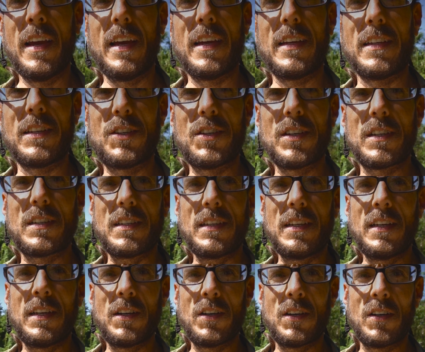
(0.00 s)
And just
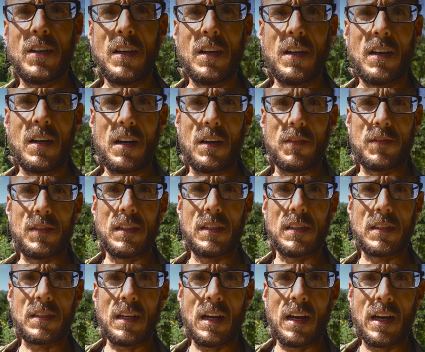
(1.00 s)
here off to the
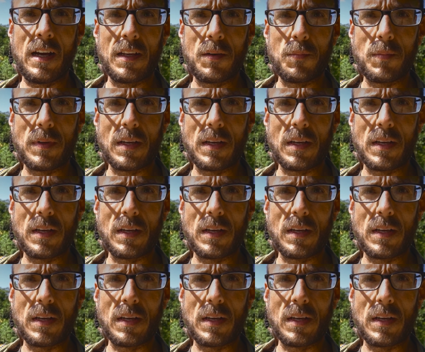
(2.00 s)
side,